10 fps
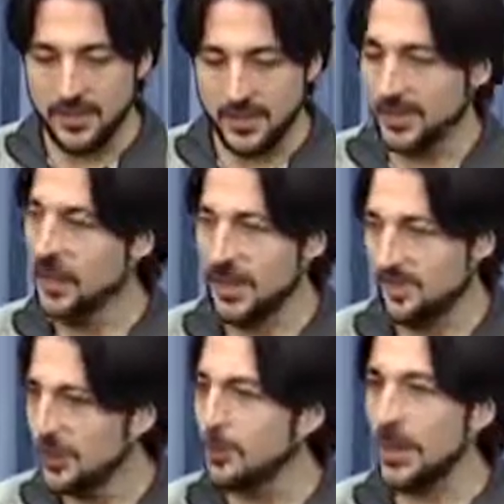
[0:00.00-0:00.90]
you
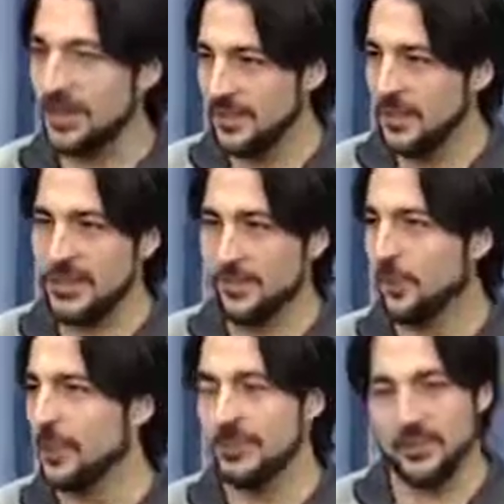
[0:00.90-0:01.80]
have no idea
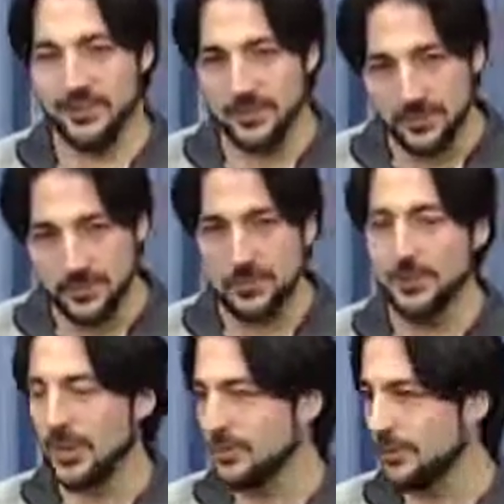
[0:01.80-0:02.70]
what
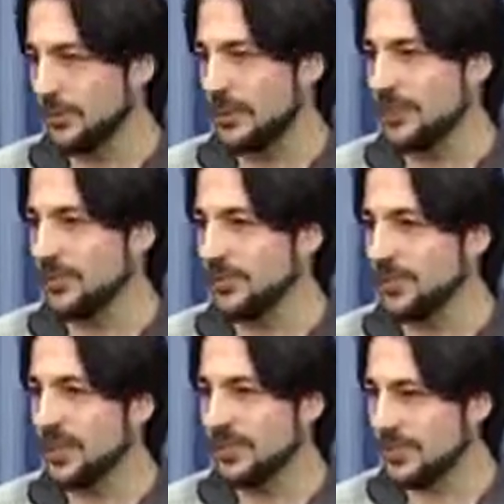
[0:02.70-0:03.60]
you are doing.
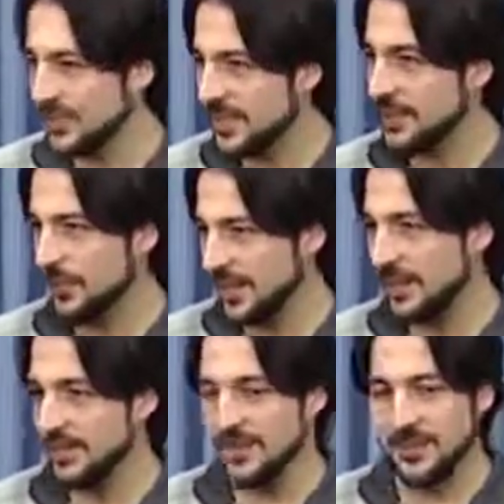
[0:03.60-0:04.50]
You are
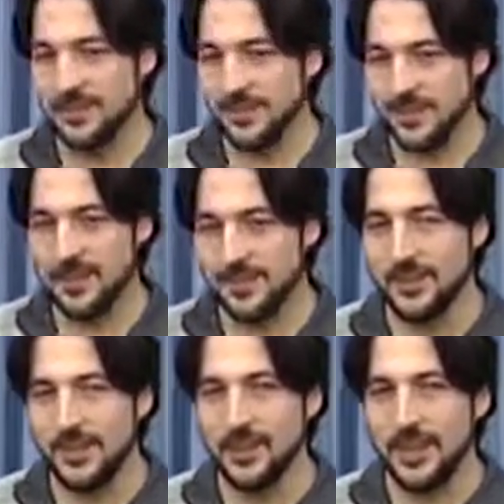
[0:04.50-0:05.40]
desecrating
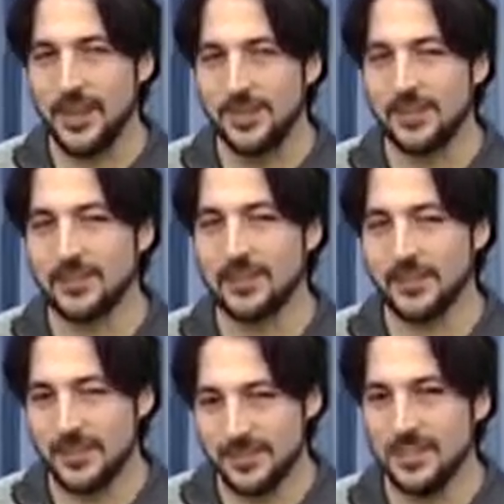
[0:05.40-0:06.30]
the
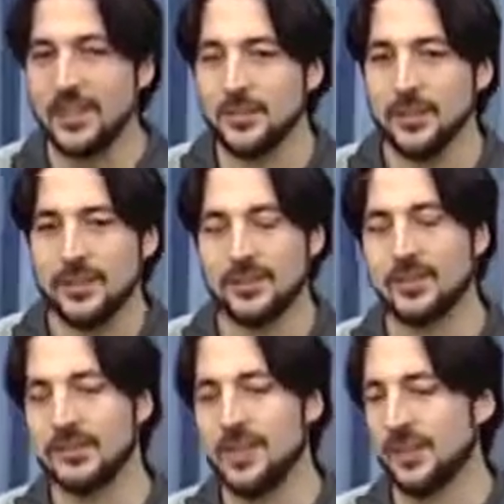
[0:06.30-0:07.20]
sacredness
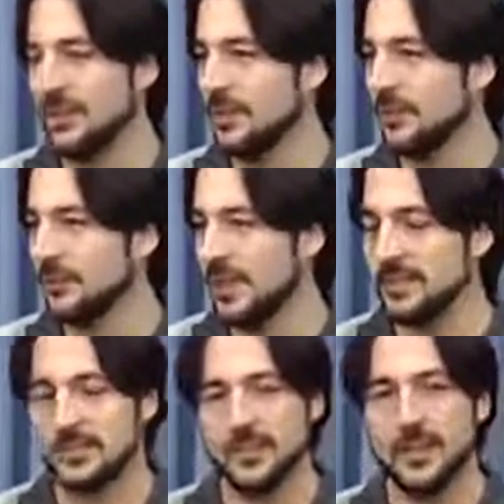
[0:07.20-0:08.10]
of the idea of a
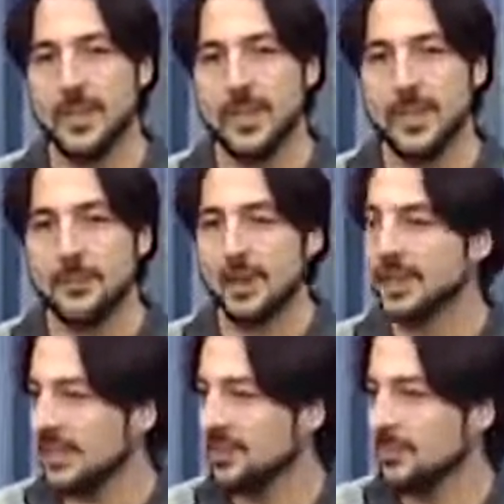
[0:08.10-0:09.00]
master
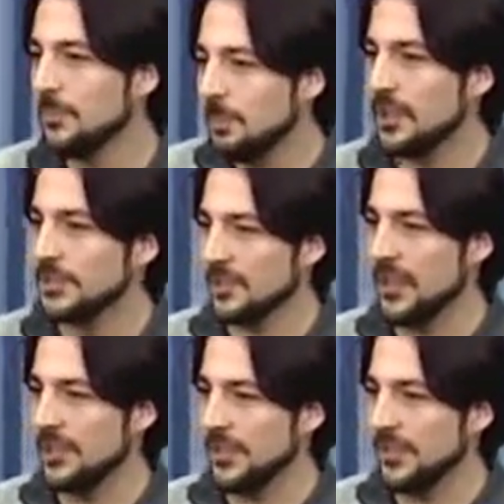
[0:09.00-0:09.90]
by asking
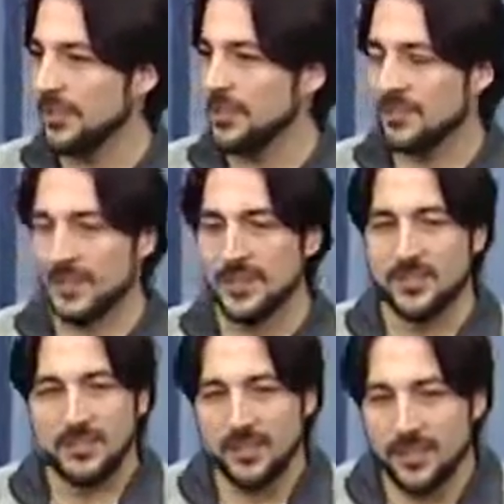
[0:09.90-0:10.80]
personal things.
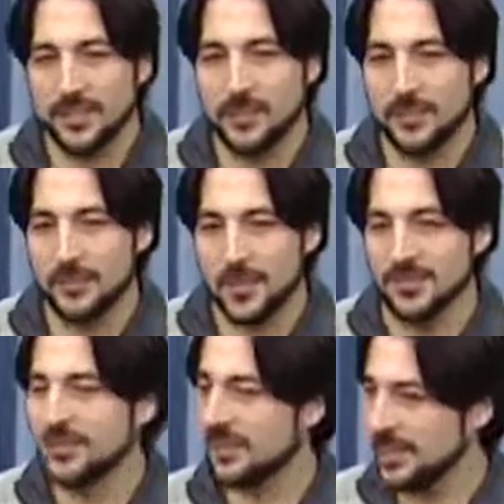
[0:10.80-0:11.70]
Do you think that the
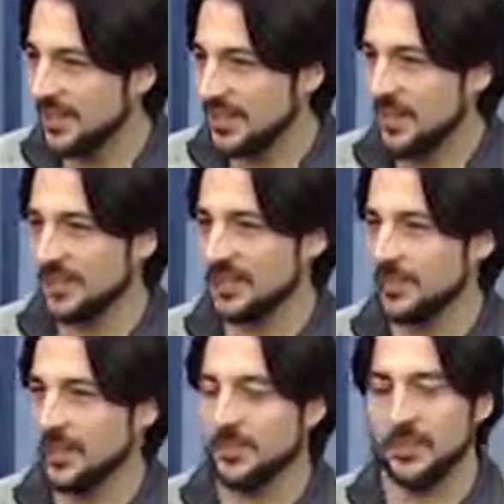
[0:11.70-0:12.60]
master cares
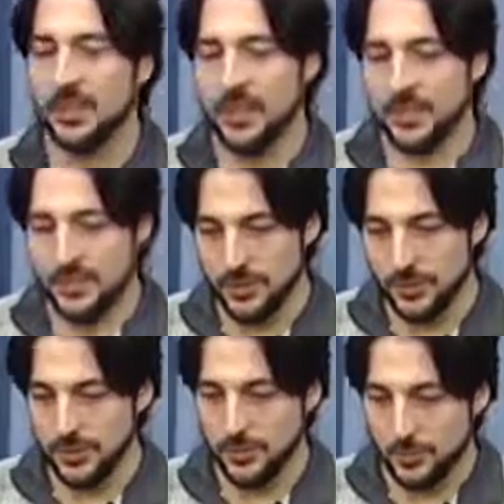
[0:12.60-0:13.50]
about
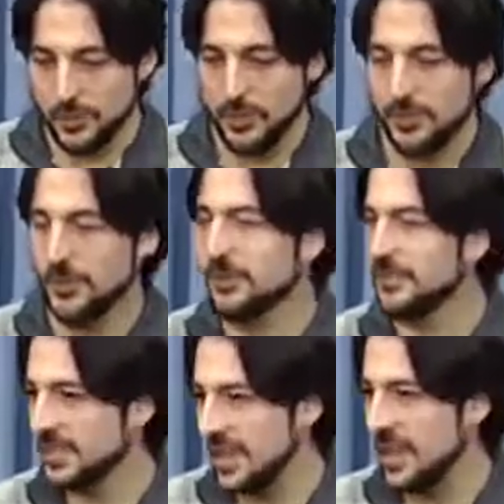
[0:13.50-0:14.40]
your world of
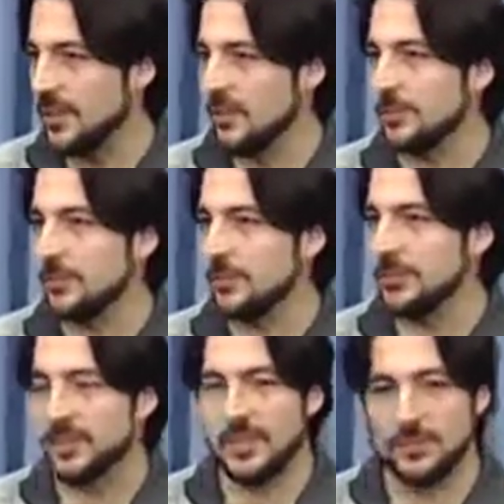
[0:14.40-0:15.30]

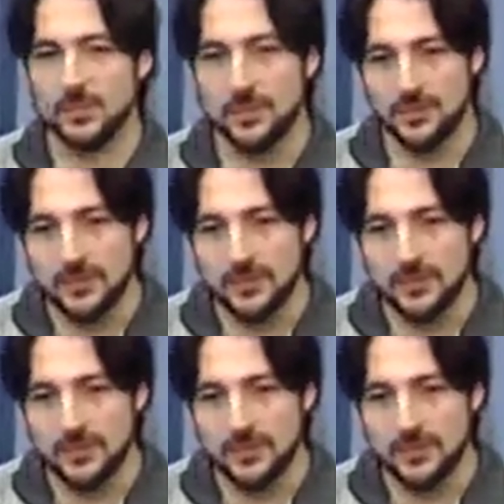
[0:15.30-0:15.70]
shadows and your